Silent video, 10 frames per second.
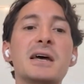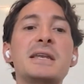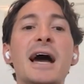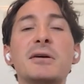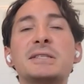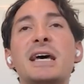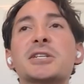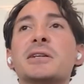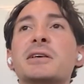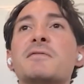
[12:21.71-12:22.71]
now it's
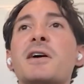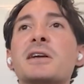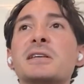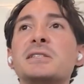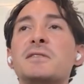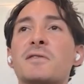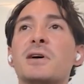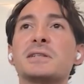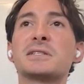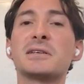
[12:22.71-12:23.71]
actually very easy
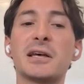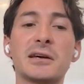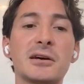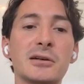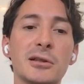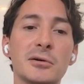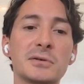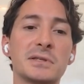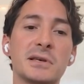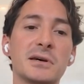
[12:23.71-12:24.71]
for us to like
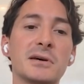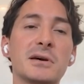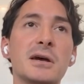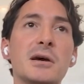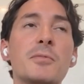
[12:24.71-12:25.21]
close the